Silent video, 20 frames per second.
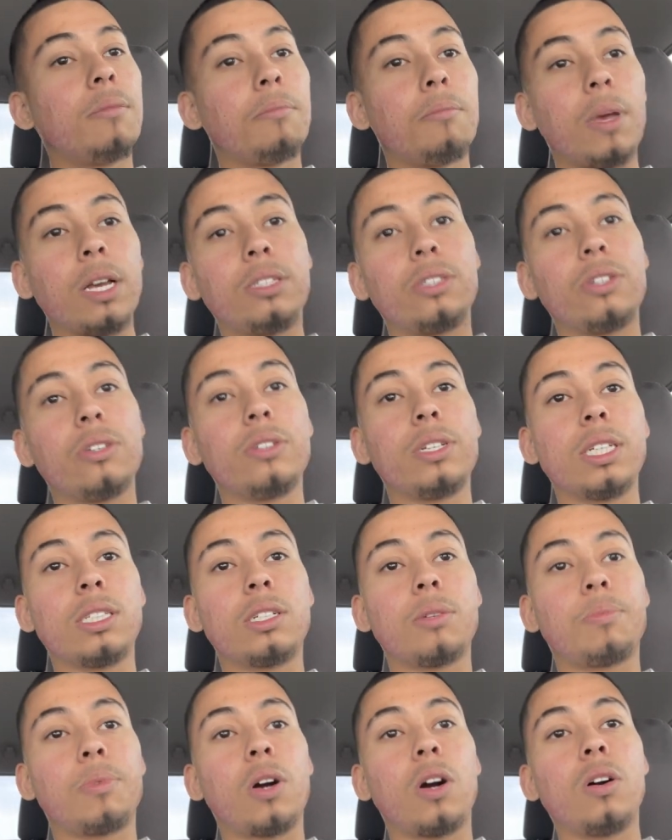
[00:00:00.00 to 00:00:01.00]
Make sure you get
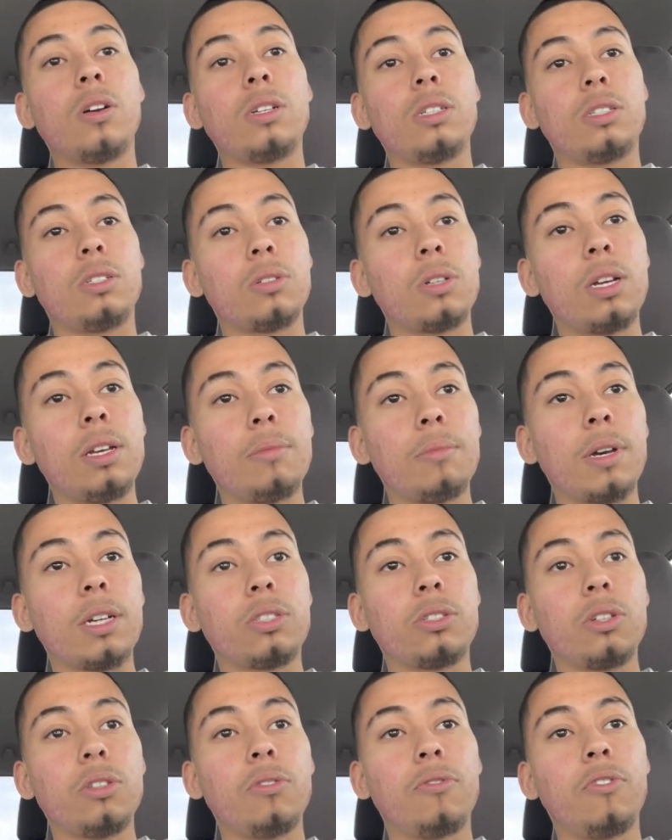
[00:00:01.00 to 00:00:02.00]
your priorities straight. Make
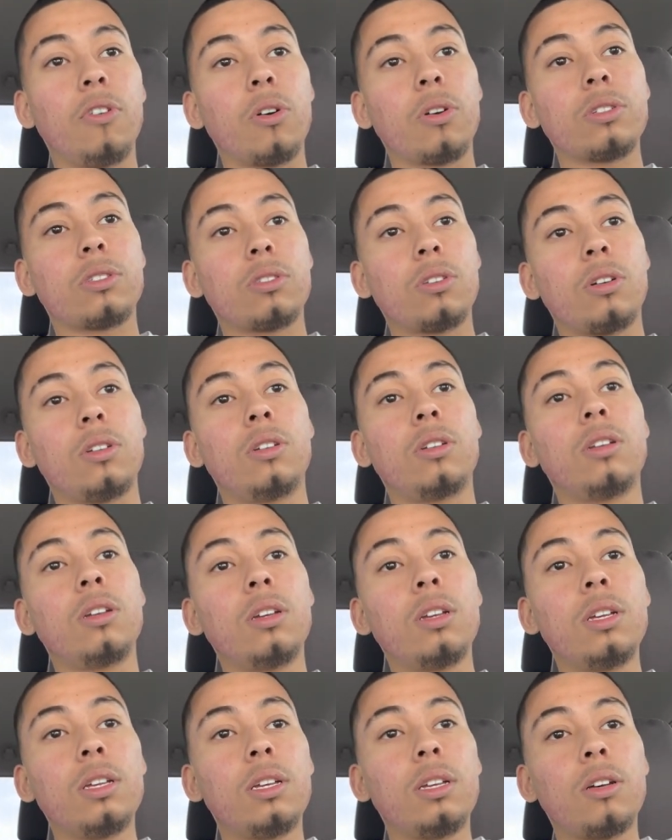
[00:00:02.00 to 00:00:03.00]
sure you focus on
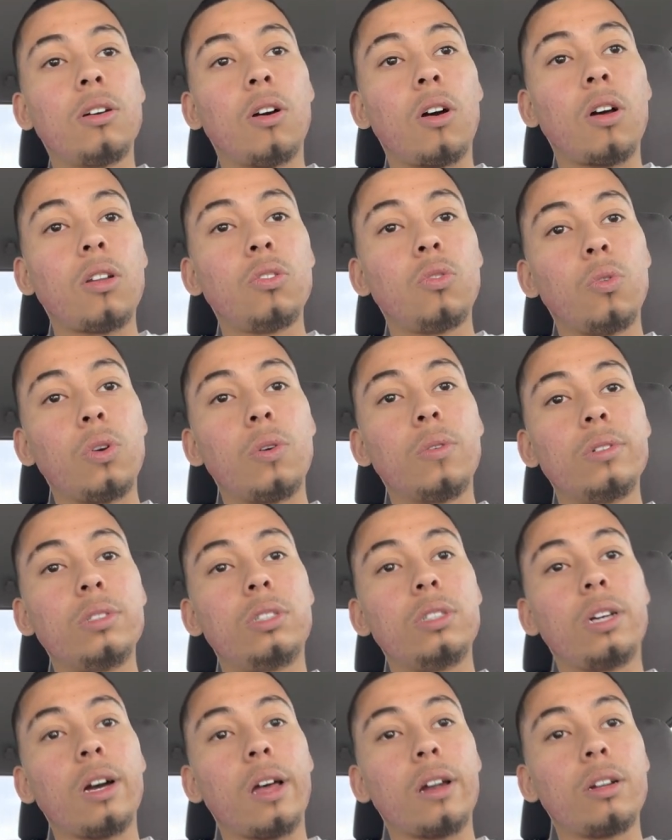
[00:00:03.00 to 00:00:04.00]
doing what
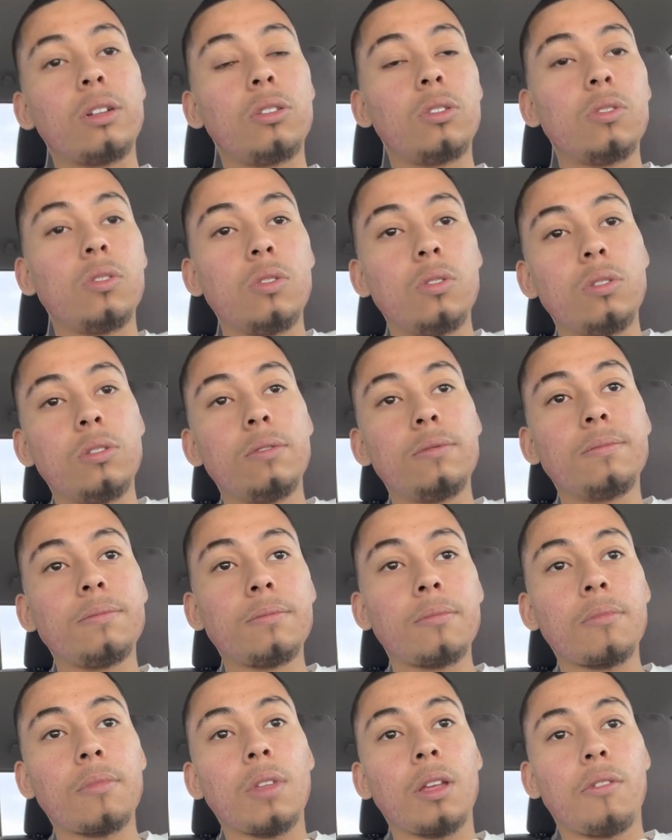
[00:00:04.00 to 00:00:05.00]
you gotta do.
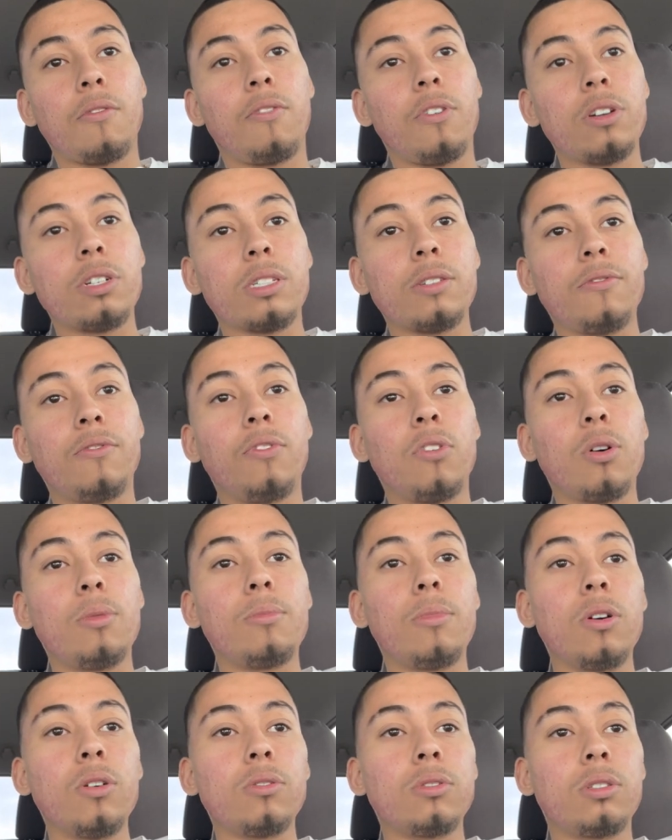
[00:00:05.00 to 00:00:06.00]
First and
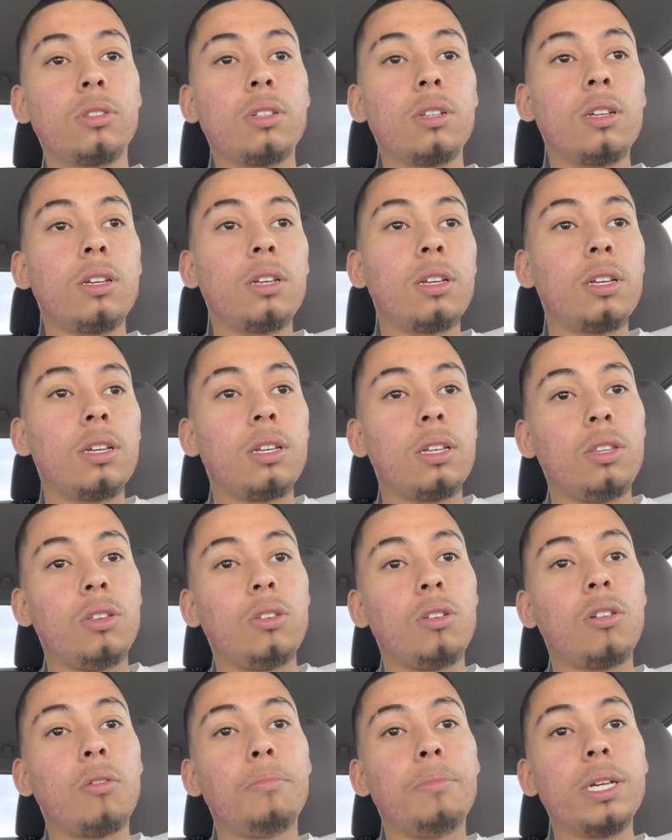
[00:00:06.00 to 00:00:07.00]
foremost,
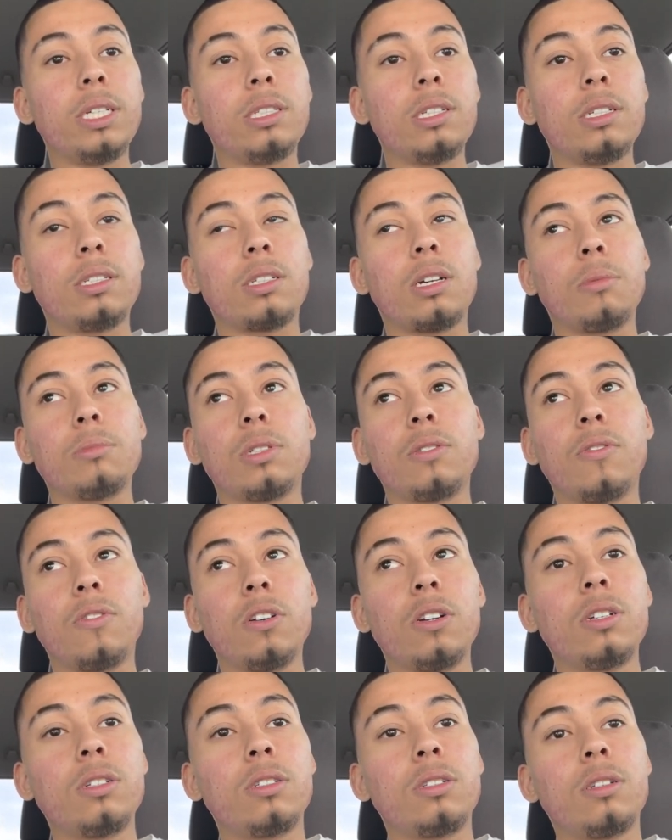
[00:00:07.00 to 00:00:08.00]
business comes
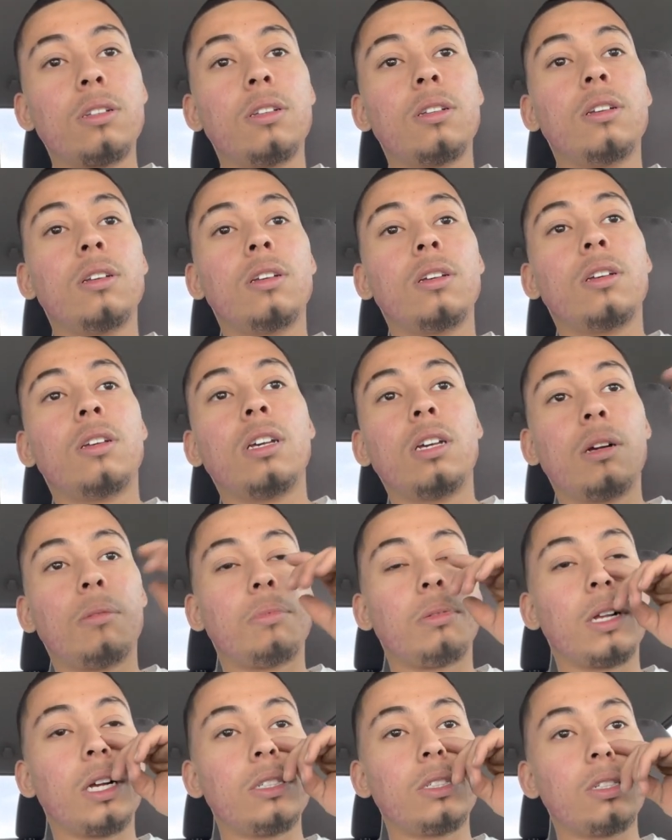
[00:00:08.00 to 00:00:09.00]
first.
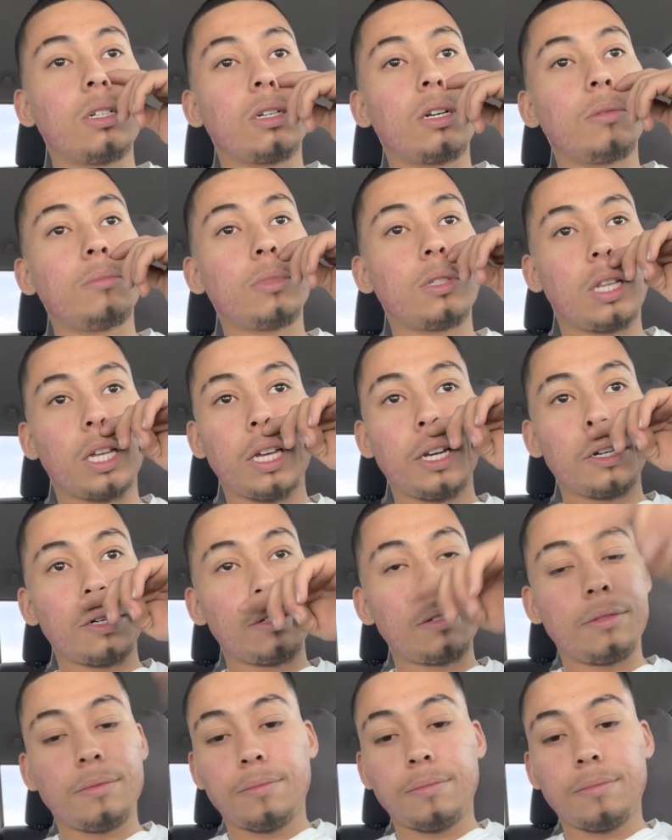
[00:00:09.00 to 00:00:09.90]
Pleasure comes later.